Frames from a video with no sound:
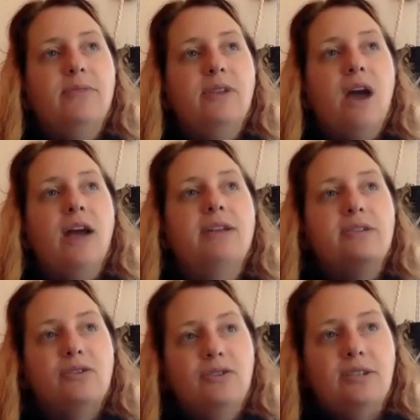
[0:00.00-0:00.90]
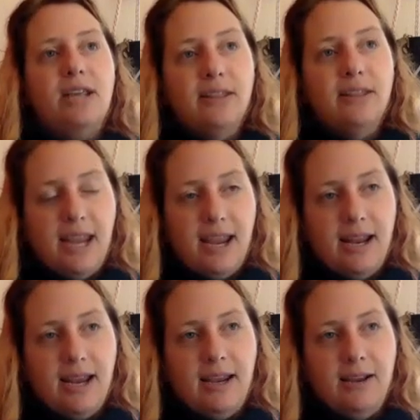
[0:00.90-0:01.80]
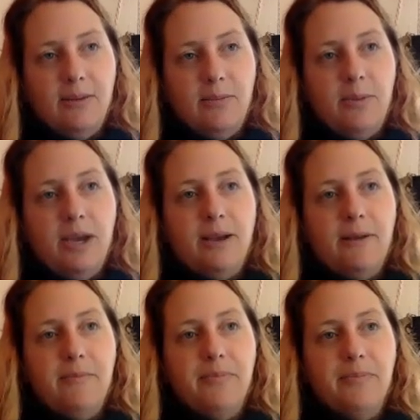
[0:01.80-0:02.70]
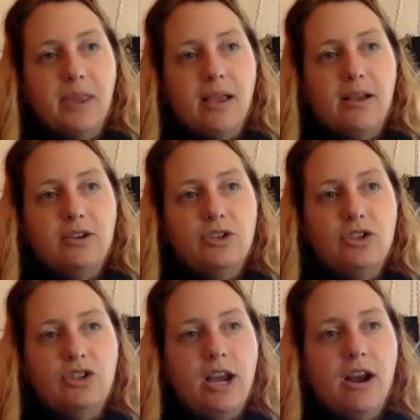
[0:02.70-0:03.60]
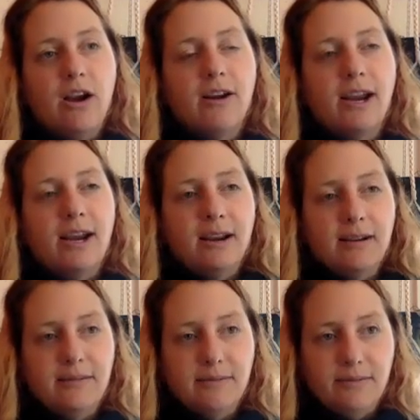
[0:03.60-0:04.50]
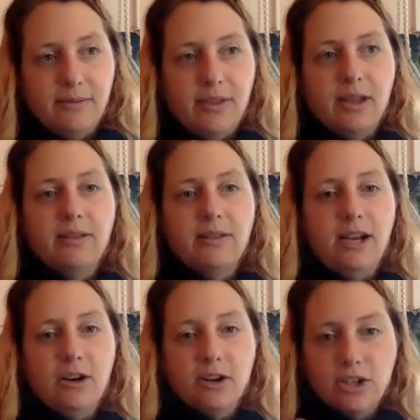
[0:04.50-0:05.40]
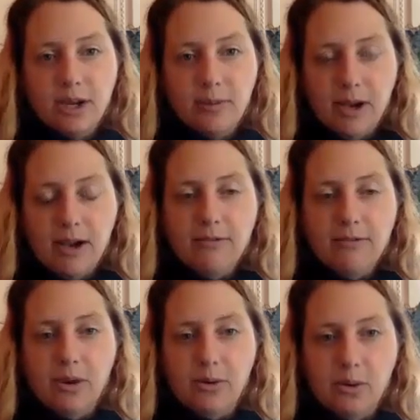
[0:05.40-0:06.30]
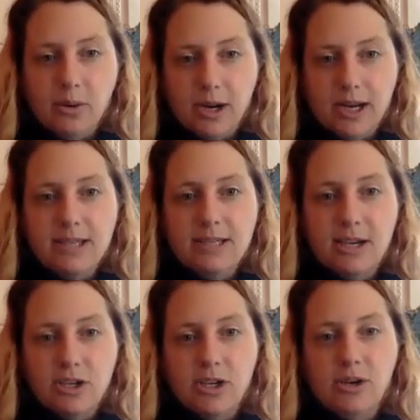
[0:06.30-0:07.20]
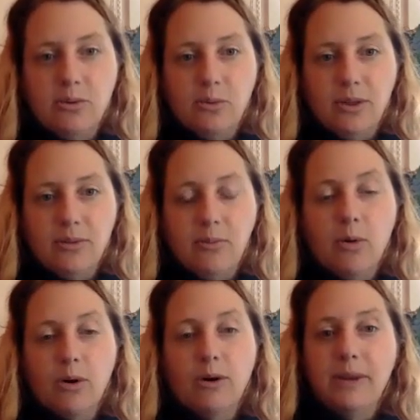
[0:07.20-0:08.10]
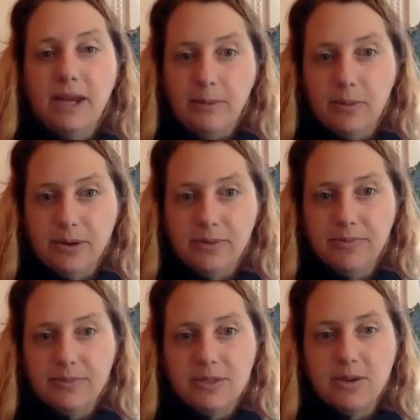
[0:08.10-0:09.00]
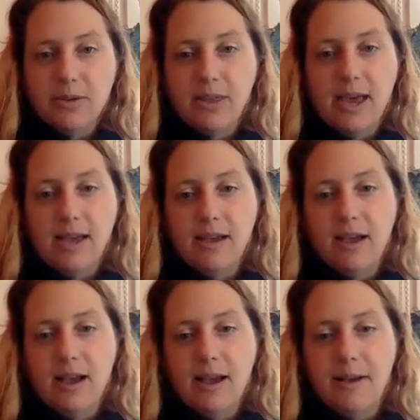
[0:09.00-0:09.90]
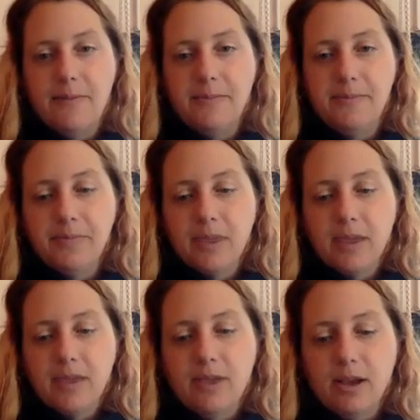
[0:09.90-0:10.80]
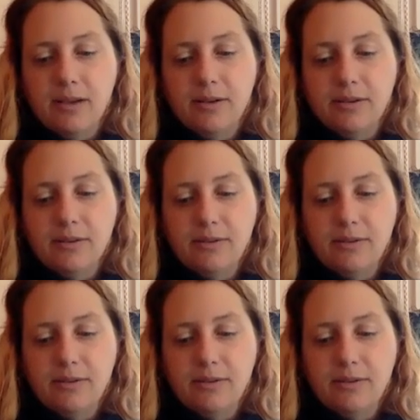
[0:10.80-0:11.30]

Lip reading: not delegating, but sharing the leadership of the organization with more people, so that the